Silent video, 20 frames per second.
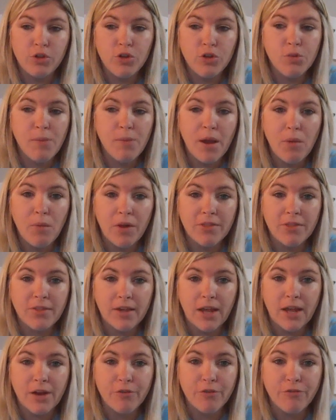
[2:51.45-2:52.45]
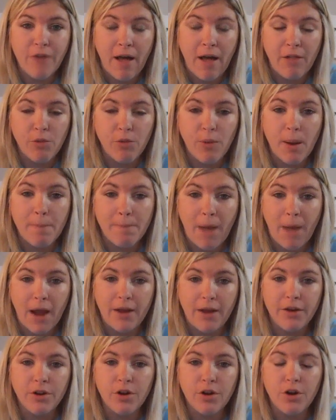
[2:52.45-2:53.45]
You might want to get a follow-up
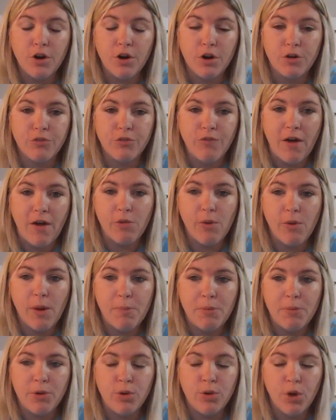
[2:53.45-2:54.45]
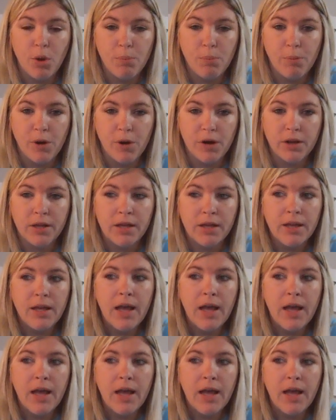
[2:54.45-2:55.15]
binder or a follow-up notebook.